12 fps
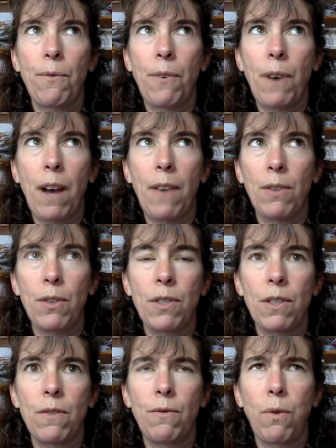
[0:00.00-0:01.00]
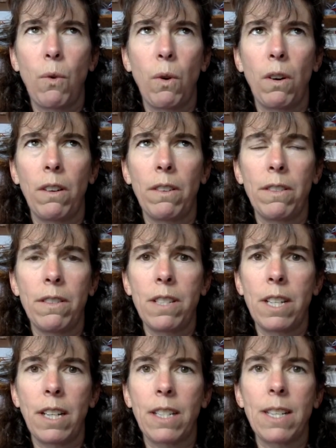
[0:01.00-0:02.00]
5 or 4 or
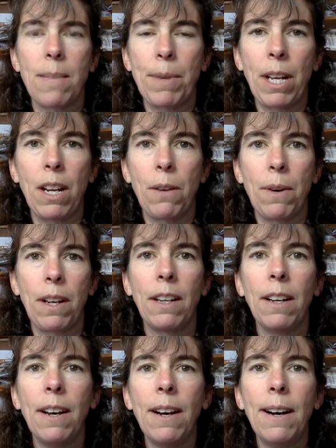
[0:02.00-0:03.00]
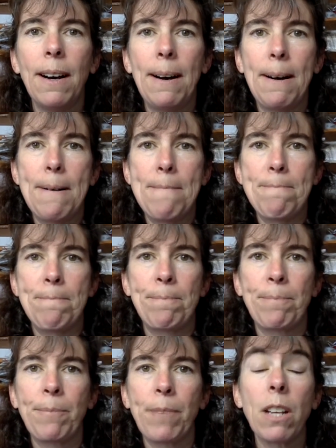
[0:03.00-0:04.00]
6, something anyway.
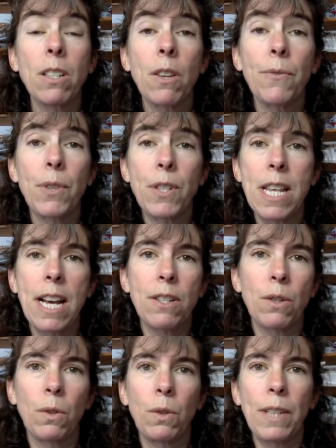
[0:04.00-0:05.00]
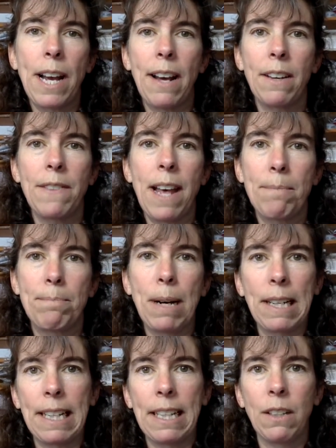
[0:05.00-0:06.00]
So the first thing I sold out of that
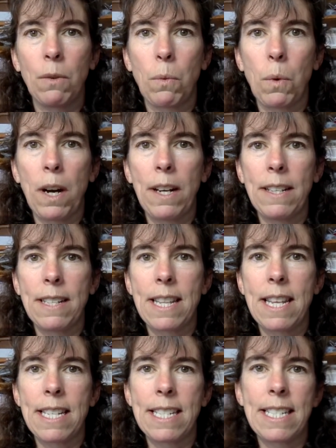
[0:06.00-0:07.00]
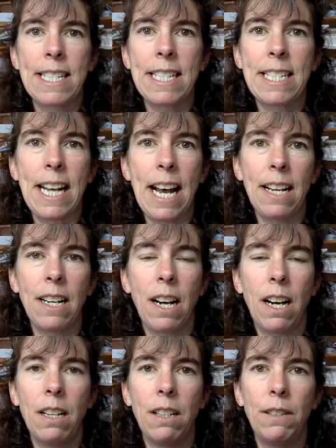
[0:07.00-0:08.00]
bucket was this set
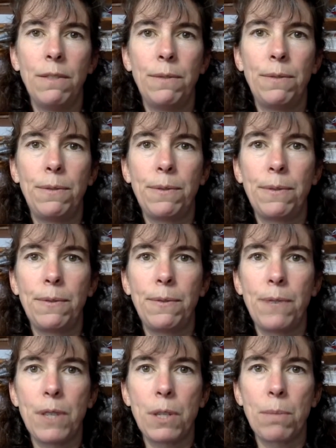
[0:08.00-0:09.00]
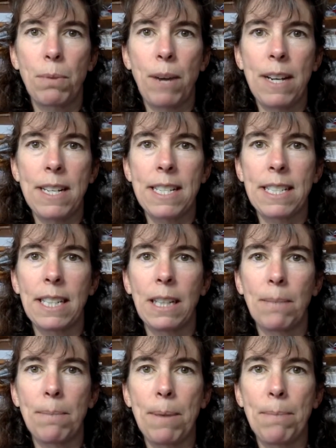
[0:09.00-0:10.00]
of Fisher-Price
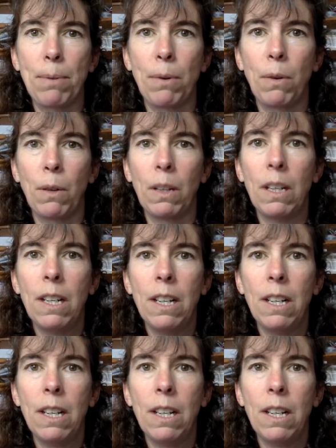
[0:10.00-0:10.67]
Little People.